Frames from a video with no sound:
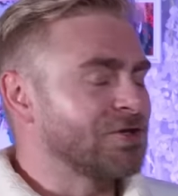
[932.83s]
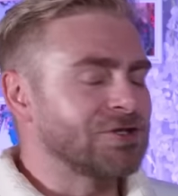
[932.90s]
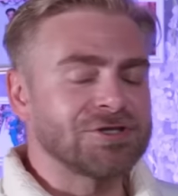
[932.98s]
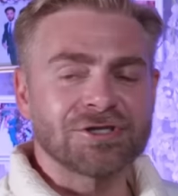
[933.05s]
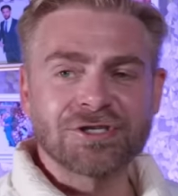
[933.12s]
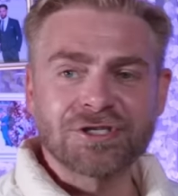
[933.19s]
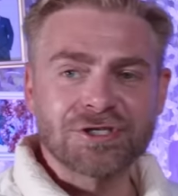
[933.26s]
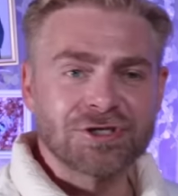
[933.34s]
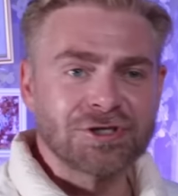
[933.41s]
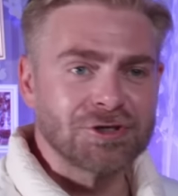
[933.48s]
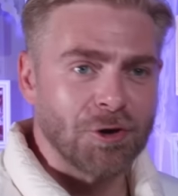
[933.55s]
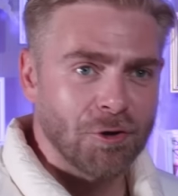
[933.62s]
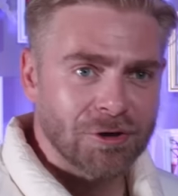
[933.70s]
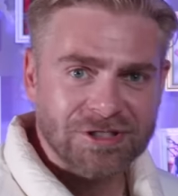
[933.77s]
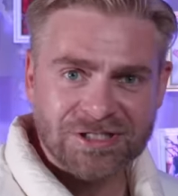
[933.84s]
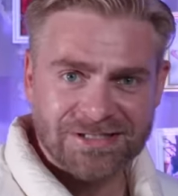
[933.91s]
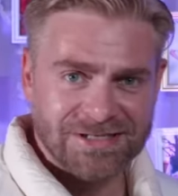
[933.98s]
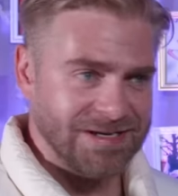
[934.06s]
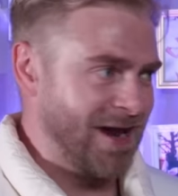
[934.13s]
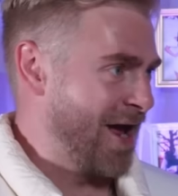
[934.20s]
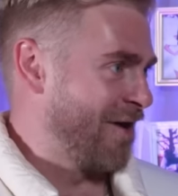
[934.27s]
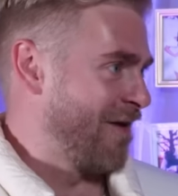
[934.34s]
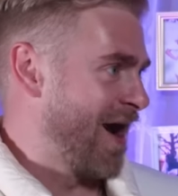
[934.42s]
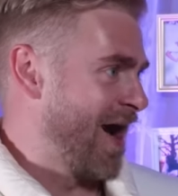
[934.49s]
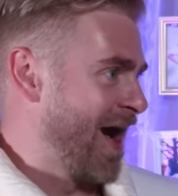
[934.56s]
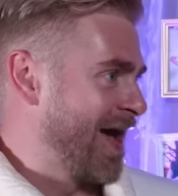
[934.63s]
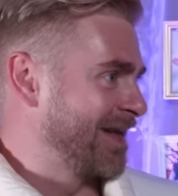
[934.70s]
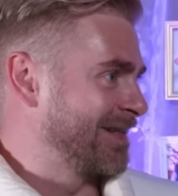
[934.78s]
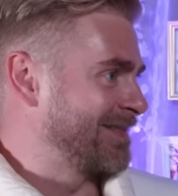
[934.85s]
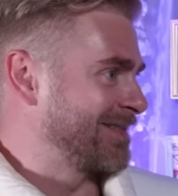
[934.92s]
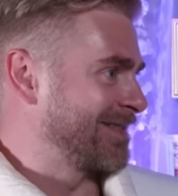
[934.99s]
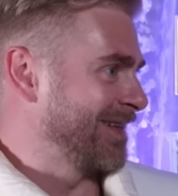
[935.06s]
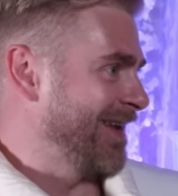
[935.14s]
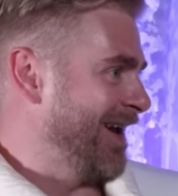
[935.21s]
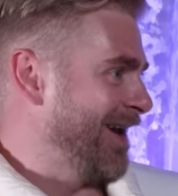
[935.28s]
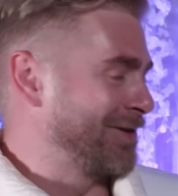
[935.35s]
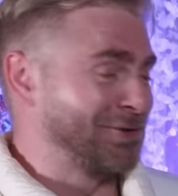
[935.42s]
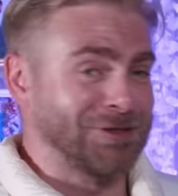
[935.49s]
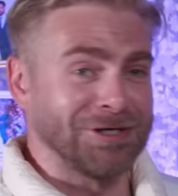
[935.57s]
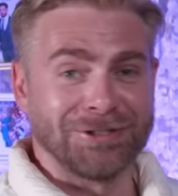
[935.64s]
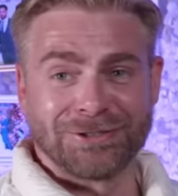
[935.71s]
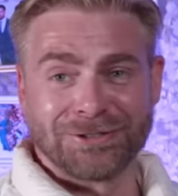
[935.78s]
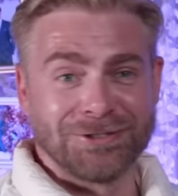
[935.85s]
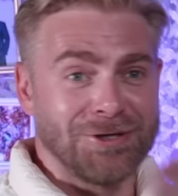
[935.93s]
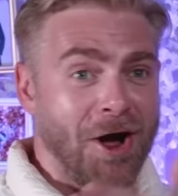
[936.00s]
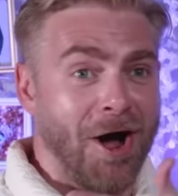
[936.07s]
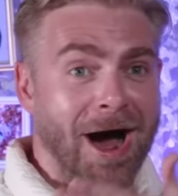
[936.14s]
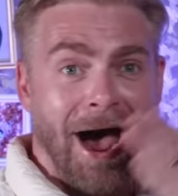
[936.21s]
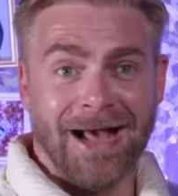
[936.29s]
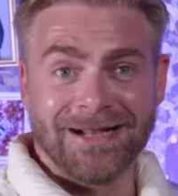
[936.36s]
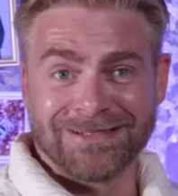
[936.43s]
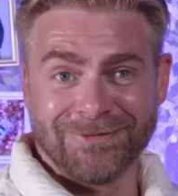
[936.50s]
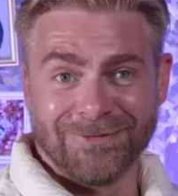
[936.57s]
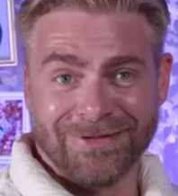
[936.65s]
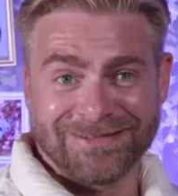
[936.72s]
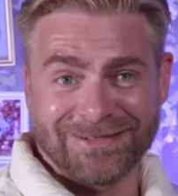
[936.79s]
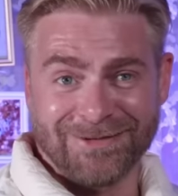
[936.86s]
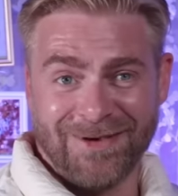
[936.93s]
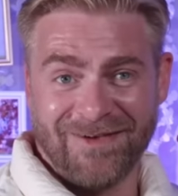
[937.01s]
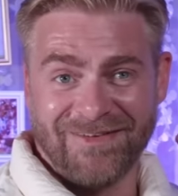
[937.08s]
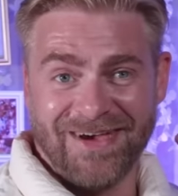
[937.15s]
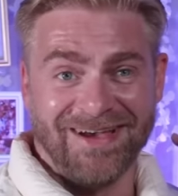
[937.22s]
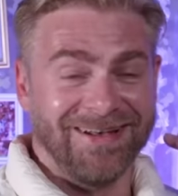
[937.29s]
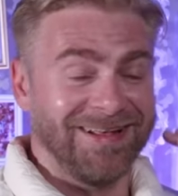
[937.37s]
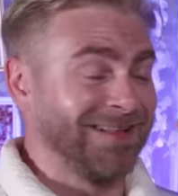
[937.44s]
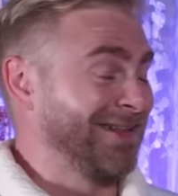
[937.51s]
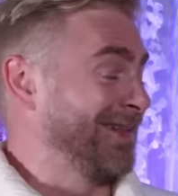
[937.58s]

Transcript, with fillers: the disgust in her eyes. she does not hide it. No, whatsoever. she doesn't hide